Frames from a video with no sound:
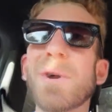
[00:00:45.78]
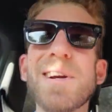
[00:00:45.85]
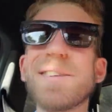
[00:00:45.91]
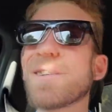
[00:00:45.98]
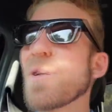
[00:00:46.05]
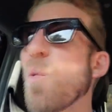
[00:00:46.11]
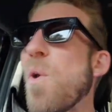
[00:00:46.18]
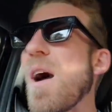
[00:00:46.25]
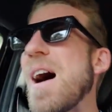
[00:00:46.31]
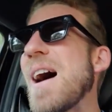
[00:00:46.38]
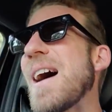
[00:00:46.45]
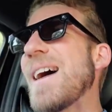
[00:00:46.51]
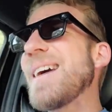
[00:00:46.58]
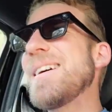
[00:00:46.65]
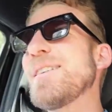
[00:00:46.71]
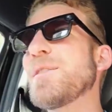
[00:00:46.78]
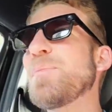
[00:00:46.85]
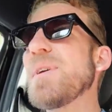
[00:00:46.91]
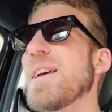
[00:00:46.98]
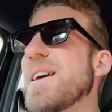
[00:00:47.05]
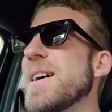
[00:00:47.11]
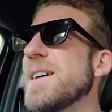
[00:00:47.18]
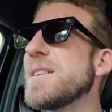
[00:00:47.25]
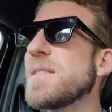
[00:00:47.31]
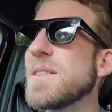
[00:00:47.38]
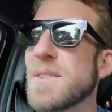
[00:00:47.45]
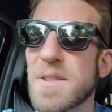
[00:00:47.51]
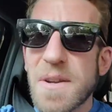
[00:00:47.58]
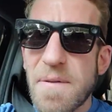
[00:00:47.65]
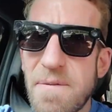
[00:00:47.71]
Reason why is because
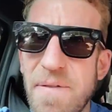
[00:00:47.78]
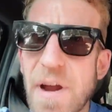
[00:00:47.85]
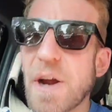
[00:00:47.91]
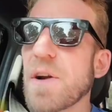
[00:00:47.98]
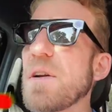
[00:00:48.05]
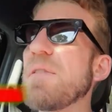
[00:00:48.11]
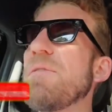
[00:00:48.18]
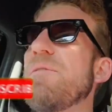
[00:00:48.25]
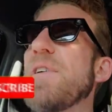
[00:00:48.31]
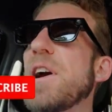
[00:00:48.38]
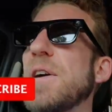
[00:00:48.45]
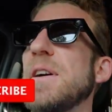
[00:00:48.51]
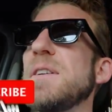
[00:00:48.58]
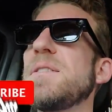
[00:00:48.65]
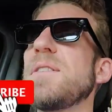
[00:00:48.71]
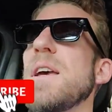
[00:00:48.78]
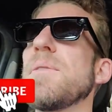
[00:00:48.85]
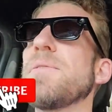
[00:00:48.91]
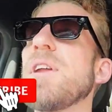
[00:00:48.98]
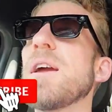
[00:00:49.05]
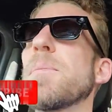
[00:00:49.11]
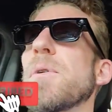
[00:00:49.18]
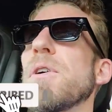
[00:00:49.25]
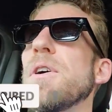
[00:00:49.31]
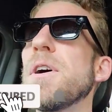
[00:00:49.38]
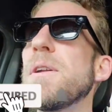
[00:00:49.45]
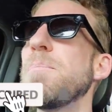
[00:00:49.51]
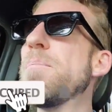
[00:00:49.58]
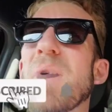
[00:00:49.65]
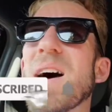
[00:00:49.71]
this is a very, very safe
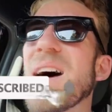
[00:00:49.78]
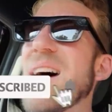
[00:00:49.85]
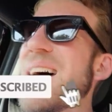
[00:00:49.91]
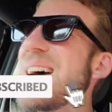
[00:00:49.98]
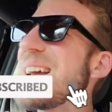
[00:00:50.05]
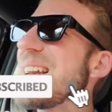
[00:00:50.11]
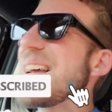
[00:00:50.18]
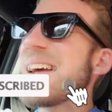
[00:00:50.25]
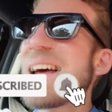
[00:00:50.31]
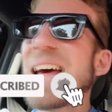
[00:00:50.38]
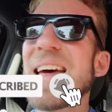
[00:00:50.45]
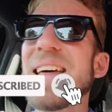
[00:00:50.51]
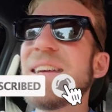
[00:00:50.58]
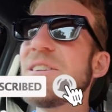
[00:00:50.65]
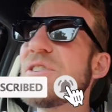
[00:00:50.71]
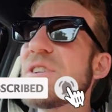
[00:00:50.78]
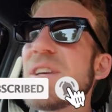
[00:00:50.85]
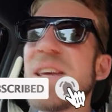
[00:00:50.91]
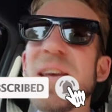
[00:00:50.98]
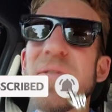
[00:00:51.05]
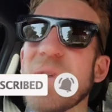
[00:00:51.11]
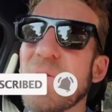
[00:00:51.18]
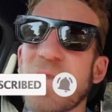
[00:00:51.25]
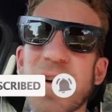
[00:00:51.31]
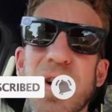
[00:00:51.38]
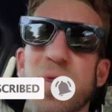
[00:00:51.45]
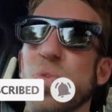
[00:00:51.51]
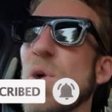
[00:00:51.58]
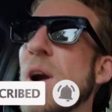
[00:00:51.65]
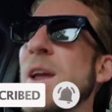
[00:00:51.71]
neighborhood. But uh, even if
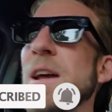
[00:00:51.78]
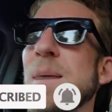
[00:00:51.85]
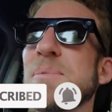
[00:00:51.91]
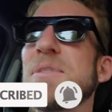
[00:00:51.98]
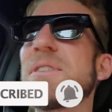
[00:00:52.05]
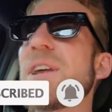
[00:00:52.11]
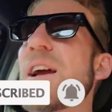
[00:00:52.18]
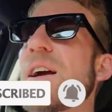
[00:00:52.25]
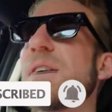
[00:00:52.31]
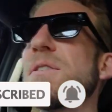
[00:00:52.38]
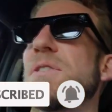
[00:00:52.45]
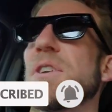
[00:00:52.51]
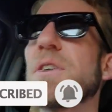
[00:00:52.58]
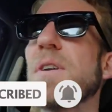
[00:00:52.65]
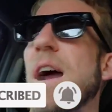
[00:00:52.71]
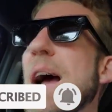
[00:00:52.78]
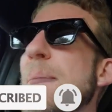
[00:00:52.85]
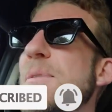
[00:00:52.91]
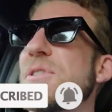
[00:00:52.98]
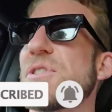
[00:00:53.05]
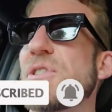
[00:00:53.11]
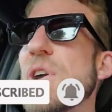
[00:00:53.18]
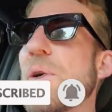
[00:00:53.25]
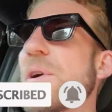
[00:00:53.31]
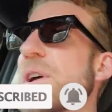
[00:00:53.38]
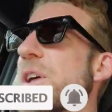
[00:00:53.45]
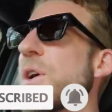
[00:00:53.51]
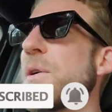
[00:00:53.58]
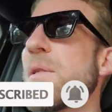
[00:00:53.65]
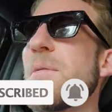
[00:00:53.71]
you're running upstairs to grab a soda,
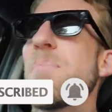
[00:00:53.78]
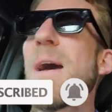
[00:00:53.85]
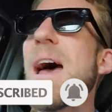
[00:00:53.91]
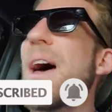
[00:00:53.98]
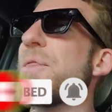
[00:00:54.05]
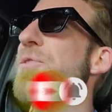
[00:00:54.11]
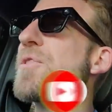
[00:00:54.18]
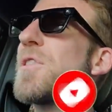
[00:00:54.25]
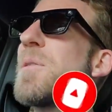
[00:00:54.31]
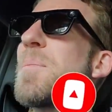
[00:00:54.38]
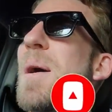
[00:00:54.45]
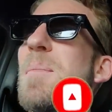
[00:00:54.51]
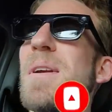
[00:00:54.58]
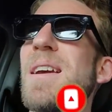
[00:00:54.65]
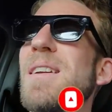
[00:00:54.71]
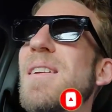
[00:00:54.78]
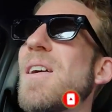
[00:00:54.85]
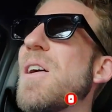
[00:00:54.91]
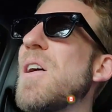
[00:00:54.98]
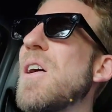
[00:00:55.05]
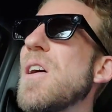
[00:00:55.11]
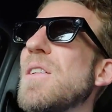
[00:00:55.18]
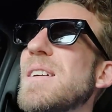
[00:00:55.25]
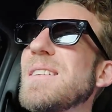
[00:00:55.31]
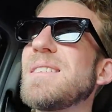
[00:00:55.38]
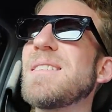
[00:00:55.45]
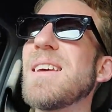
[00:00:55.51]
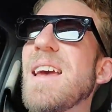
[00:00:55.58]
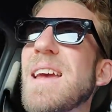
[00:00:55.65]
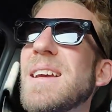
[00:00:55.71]
go to the bathroom, I mean, all it
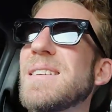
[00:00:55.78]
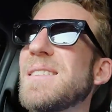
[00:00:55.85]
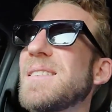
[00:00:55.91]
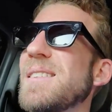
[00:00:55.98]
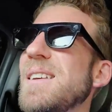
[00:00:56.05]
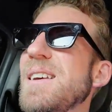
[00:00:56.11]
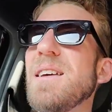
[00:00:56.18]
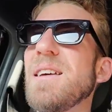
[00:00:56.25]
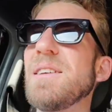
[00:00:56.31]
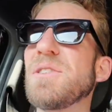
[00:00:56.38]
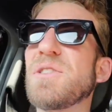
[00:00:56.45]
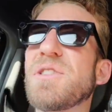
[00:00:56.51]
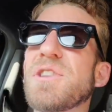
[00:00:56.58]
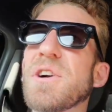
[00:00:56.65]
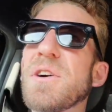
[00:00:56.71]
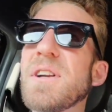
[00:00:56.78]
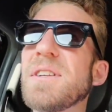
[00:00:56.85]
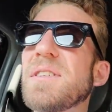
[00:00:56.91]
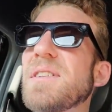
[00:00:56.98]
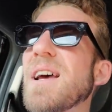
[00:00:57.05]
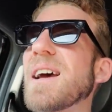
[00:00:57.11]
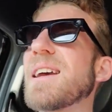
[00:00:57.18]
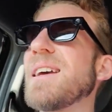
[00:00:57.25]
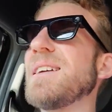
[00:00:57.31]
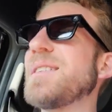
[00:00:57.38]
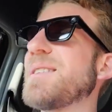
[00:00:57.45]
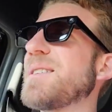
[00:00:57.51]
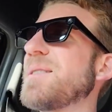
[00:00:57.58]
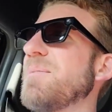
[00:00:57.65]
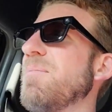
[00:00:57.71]
takes is 30
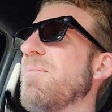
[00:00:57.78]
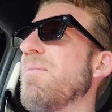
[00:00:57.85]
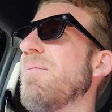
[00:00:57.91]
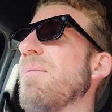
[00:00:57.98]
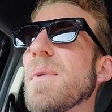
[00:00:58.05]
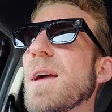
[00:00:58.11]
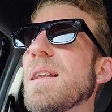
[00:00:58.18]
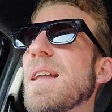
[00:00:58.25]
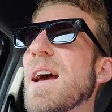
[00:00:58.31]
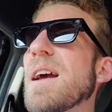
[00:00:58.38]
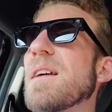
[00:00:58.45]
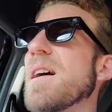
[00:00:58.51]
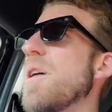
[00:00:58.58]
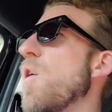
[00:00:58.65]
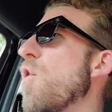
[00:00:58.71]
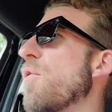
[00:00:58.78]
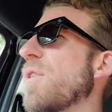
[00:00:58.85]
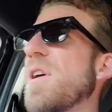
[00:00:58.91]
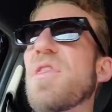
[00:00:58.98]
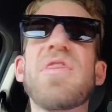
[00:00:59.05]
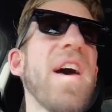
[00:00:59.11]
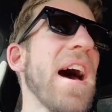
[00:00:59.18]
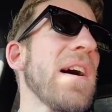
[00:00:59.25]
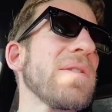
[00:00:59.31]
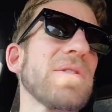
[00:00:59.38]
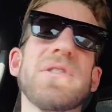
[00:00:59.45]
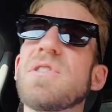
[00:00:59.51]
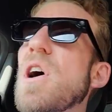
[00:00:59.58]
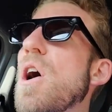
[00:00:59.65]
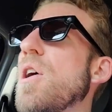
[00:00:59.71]
seconds and like over a
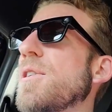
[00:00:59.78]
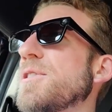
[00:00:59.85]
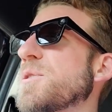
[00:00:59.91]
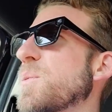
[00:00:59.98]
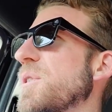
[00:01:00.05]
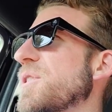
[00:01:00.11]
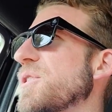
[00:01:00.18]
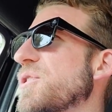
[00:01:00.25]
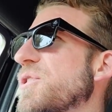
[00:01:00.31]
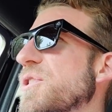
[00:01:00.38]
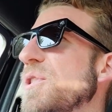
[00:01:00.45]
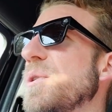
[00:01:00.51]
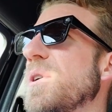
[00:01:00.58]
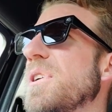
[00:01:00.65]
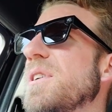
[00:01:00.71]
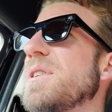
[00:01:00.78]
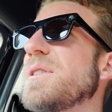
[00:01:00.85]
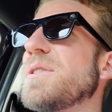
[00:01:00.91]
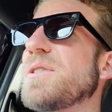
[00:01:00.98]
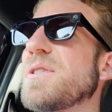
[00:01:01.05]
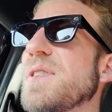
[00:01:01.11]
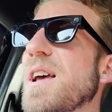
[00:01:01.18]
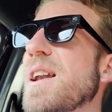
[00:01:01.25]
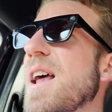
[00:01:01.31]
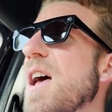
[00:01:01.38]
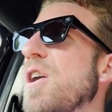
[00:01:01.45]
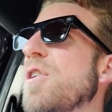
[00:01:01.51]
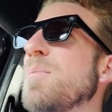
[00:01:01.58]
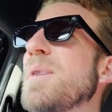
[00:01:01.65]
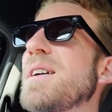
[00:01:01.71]
thousand dollars worth of scooters and
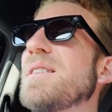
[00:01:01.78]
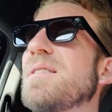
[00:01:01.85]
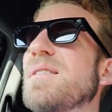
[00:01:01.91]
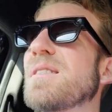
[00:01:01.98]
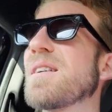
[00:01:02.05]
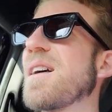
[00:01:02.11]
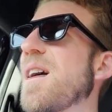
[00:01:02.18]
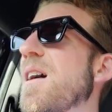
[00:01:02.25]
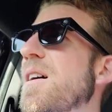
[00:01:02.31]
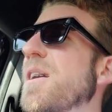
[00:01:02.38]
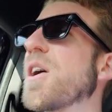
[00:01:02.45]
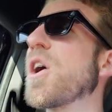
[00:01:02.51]
helmets are